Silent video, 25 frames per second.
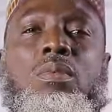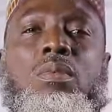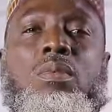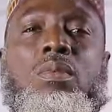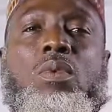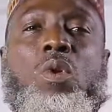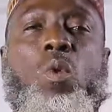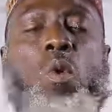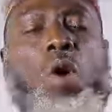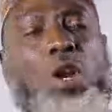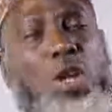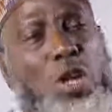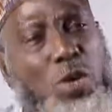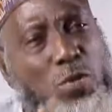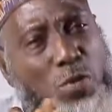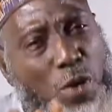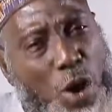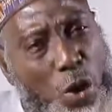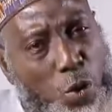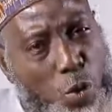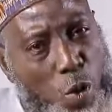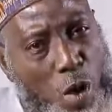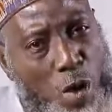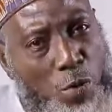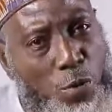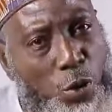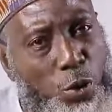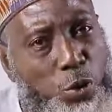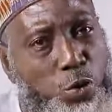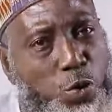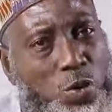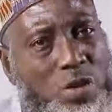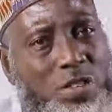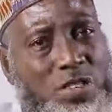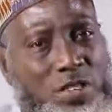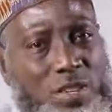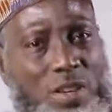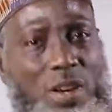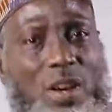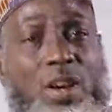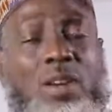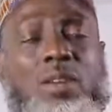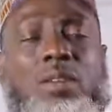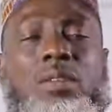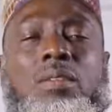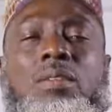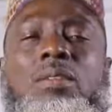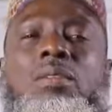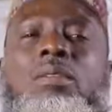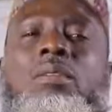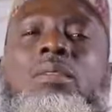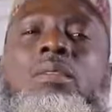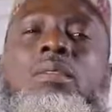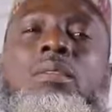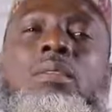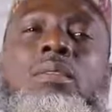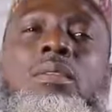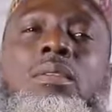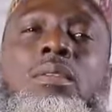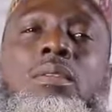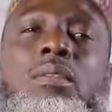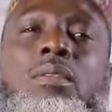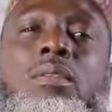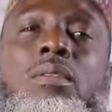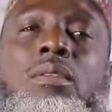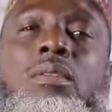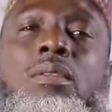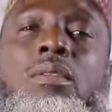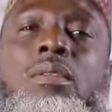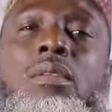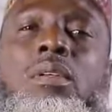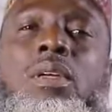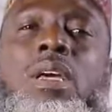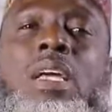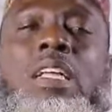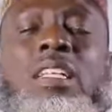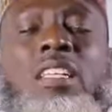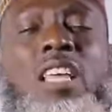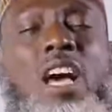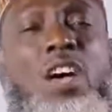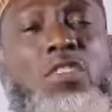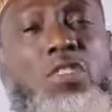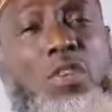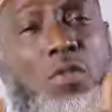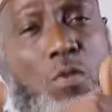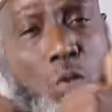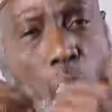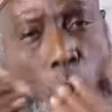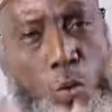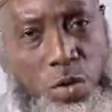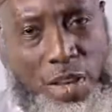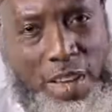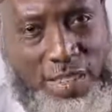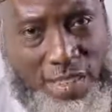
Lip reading: When the value of what you sell in terms of goods and